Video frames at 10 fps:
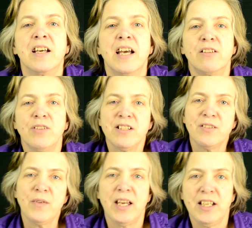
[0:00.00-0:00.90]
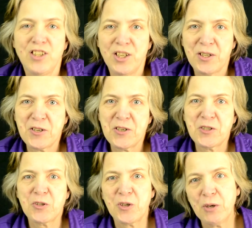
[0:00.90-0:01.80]
at 3 years of age,
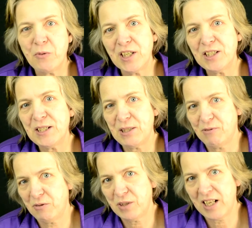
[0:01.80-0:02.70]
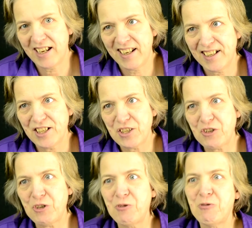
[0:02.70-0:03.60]
Troy wanted to see what it was like
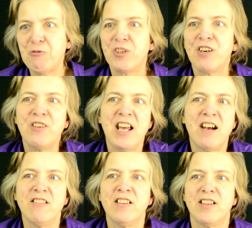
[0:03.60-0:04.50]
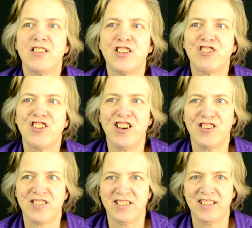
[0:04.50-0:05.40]
to go down the
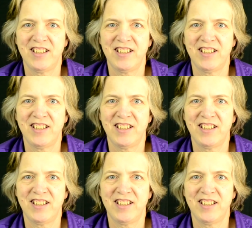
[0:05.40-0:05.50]
stairs